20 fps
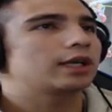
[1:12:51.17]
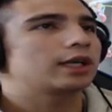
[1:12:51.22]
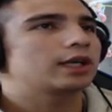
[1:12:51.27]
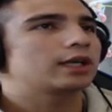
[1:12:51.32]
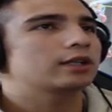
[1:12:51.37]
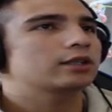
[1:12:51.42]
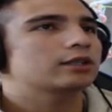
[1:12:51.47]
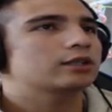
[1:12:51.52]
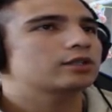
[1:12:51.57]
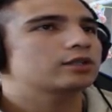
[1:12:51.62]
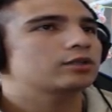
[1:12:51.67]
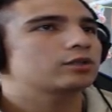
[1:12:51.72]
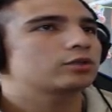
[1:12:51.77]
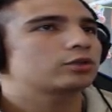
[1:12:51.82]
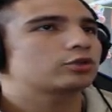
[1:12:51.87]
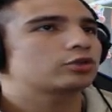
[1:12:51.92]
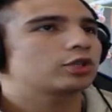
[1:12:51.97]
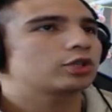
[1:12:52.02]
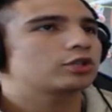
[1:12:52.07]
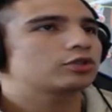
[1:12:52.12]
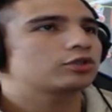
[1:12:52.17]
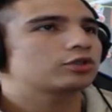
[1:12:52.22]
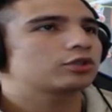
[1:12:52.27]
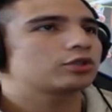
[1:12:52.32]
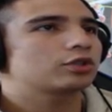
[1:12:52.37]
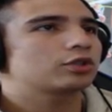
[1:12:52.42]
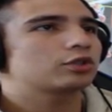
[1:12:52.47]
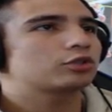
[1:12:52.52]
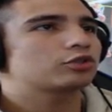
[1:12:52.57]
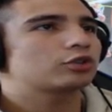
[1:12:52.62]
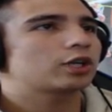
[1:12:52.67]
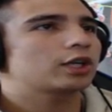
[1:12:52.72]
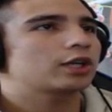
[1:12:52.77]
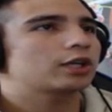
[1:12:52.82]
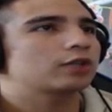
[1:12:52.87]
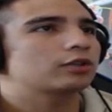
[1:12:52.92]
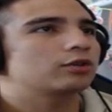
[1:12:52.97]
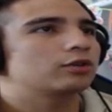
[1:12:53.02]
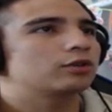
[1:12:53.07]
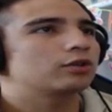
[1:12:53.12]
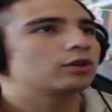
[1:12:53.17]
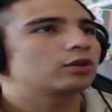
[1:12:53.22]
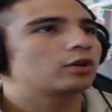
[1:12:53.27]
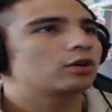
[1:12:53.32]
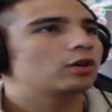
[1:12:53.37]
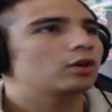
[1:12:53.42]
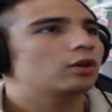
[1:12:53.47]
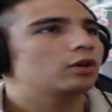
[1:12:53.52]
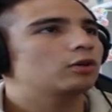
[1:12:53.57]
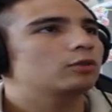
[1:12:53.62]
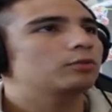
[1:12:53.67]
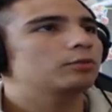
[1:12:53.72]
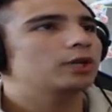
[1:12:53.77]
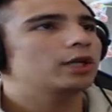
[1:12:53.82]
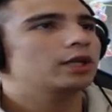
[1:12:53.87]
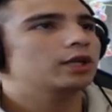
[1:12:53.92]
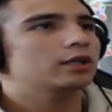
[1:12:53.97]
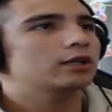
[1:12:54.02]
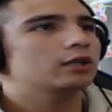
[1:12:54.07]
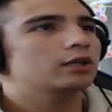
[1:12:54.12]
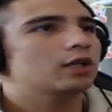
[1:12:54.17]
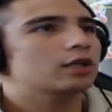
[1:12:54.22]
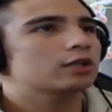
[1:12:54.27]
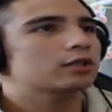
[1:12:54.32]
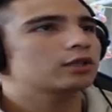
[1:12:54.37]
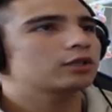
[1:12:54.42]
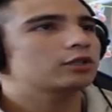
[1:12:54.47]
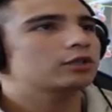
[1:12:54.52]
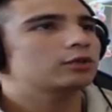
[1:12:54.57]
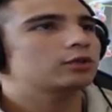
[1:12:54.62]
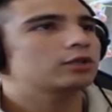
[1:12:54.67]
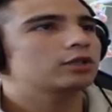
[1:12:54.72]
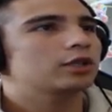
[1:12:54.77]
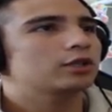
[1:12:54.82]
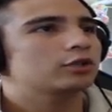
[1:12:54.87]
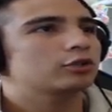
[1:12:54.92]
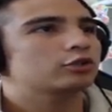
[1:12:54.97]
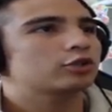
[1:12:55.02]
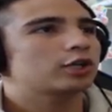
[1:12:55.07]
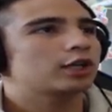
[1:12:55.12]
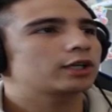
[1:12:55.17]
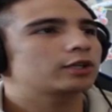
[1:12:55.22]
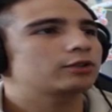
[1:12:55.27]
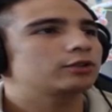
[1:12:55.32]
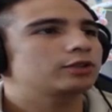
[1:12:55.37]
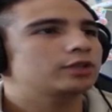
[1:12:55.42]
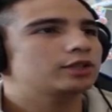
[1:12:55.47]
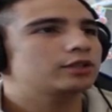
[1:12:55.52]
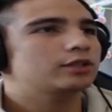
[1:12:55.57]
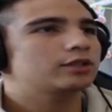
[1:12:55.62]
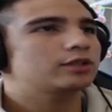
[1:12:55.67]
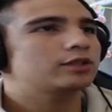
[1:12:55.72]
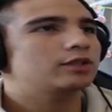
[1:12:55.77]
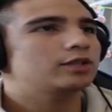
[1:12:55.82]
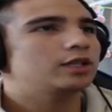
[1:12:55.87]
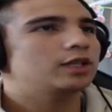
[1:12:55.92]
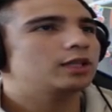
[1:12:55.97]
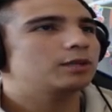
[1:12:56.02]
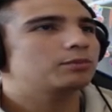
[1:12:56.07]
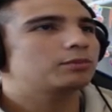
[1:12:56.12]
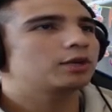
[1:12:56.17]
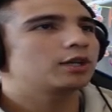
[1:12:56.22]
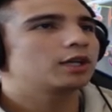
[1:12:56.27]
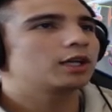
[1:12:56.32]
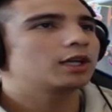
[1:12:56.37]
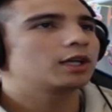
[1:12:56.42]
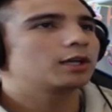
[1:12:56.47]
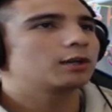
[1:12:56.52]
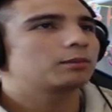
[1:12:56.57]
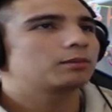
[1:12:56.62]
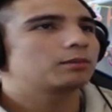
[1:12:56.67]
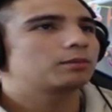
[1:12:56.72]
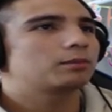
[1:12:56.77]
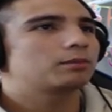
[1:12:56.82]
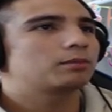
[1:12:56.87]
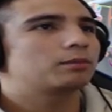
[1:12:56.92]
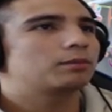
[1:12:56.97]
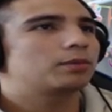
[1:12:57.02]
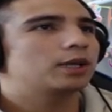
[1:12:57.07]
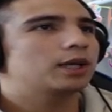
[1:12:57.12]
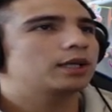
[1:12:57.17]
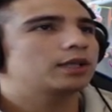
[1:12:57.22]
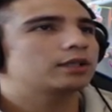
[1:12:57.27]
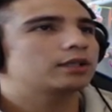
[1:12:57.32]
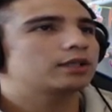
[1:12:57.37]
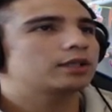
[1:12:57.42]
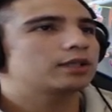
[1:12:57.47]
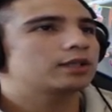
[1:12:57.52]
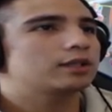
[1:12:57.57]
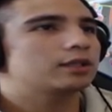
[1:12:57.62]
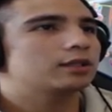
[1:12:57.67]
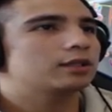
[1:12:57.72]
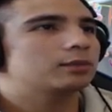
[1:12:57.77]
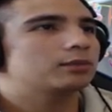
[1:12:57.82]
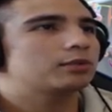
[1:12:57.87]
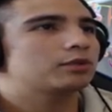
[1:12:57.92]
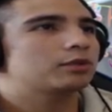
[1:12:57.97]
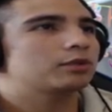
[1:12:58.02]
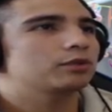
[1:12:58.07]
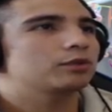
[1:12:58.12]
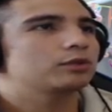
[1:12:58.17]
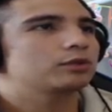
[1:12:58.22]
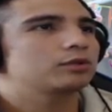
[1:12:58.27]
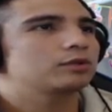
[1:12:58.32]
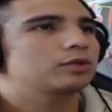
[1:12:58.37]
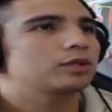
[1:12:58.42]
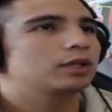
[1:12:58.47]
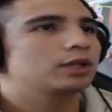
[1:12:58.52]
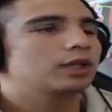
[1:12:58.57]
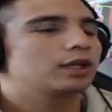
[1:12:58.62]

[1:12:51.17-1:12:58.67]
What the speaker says: Alex is no stranger to the triangle. Oh man, locks onto another triangle. This is deep, but he slips through.